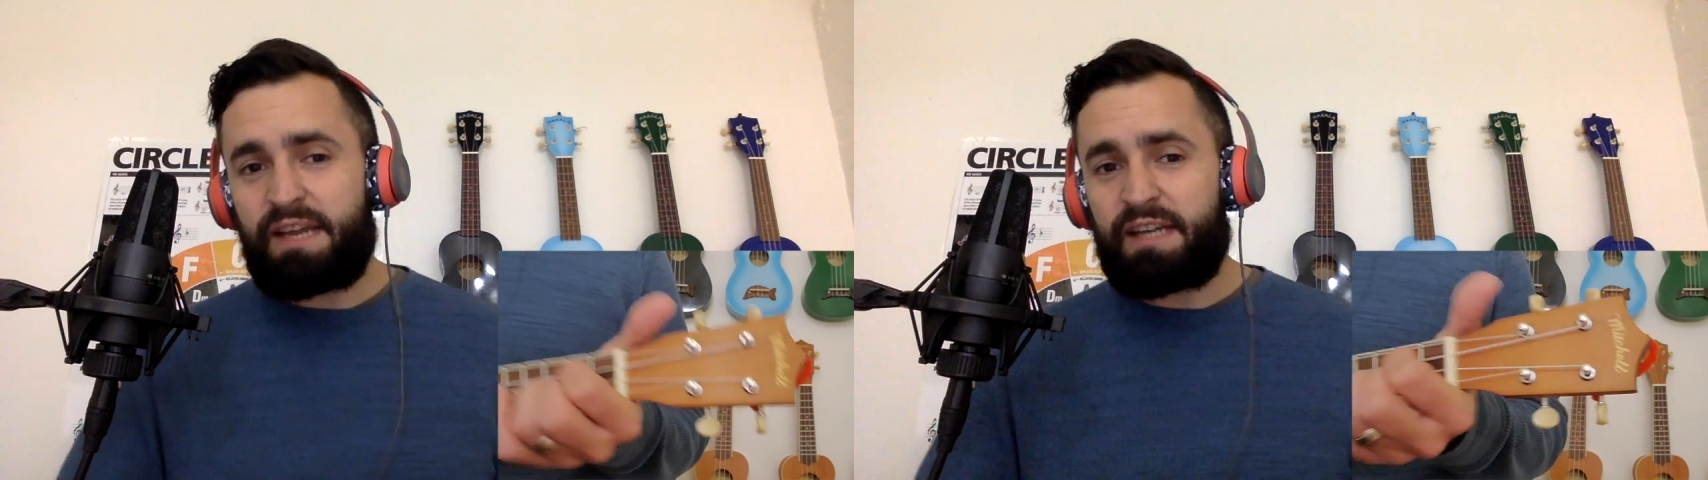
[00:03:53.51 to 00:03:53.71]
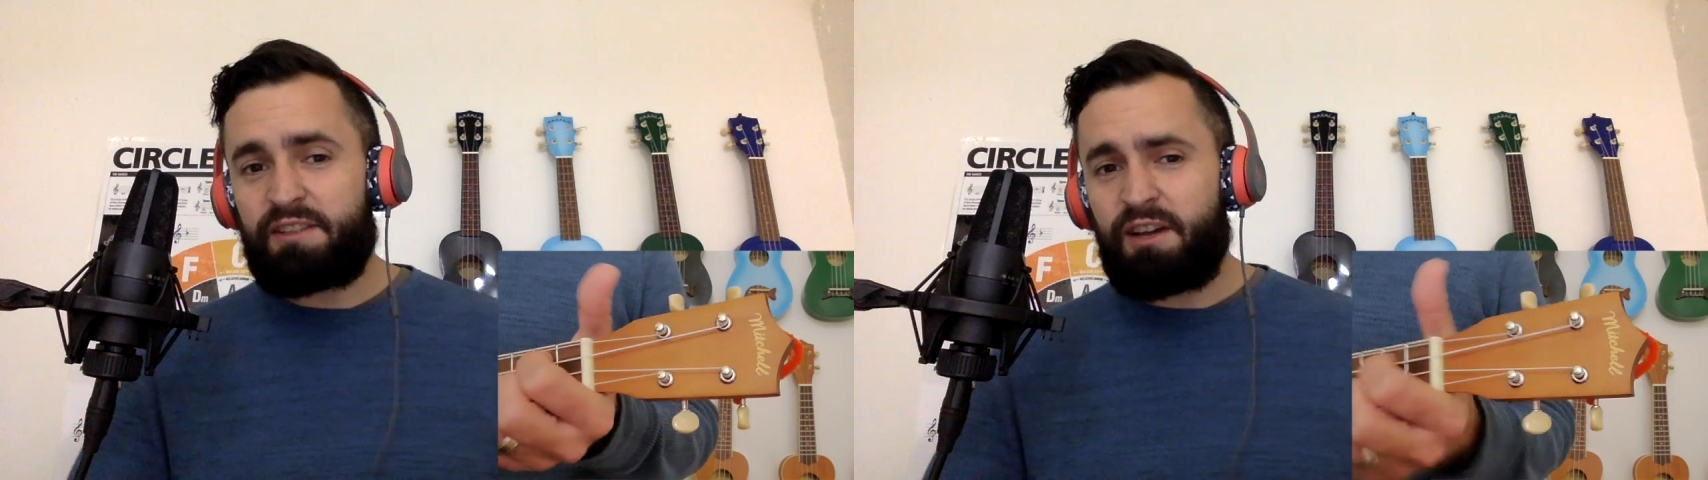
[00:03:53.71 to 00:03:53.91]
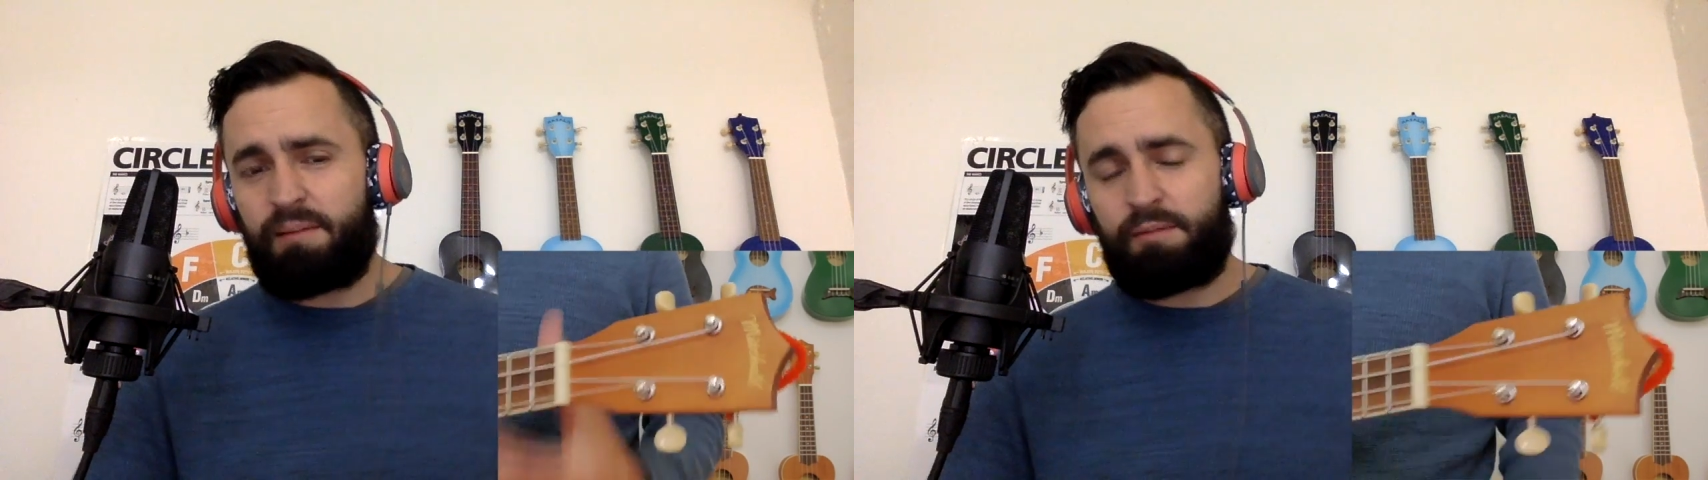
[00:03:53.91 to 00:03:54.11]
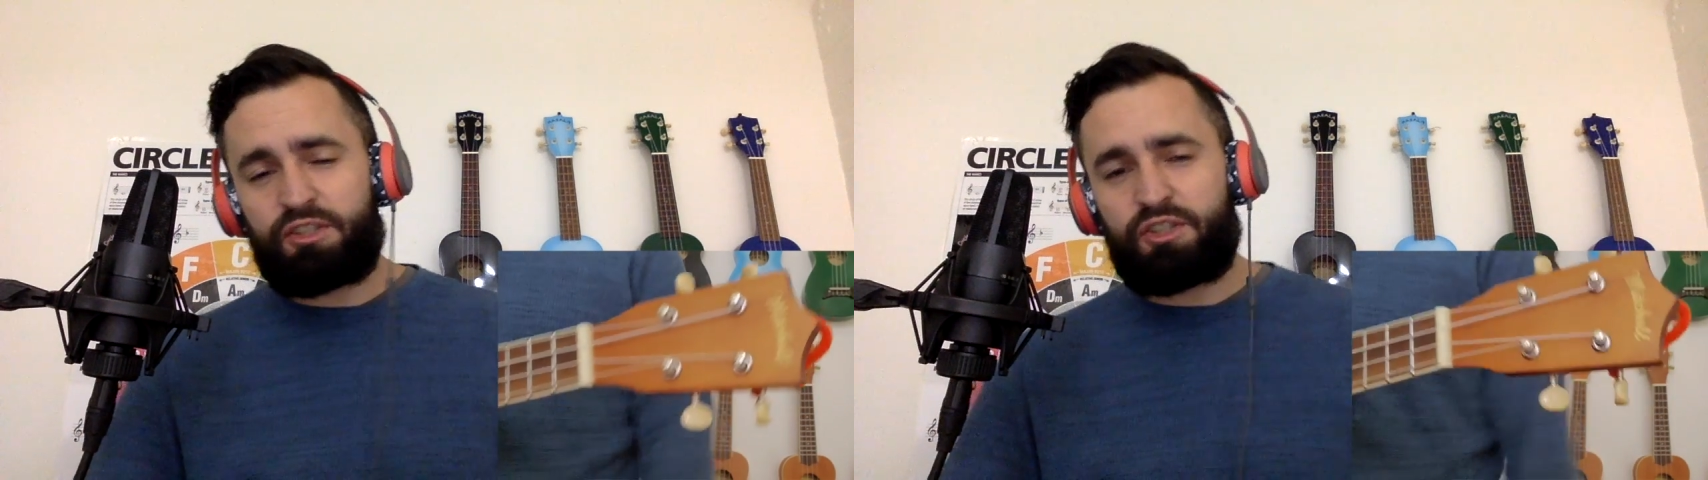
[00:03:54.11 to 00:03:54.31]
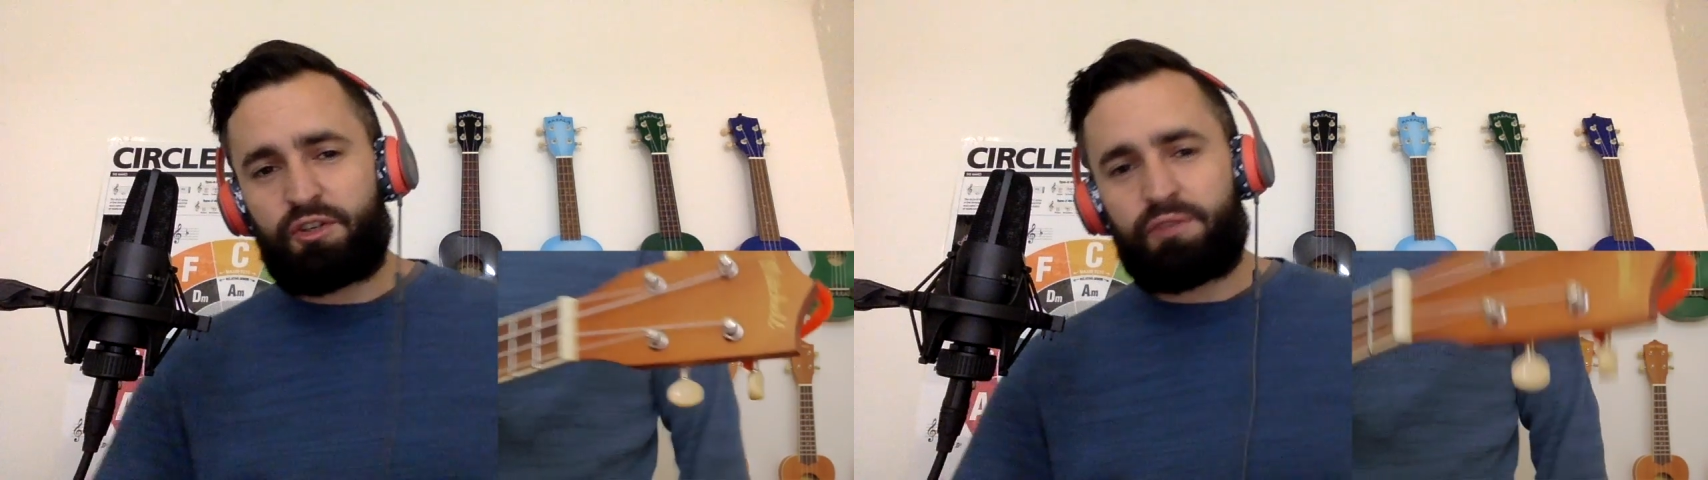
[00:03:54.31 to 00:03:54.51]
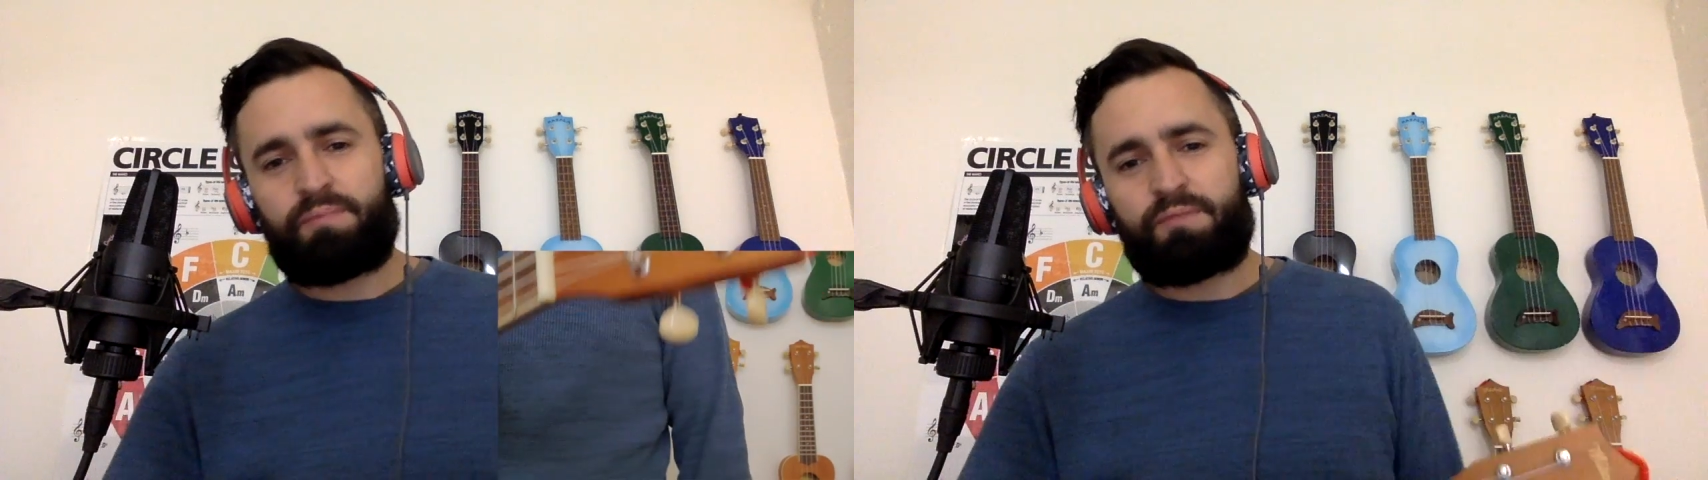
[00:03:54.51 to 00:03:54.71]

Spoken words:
next song I'm going to show you.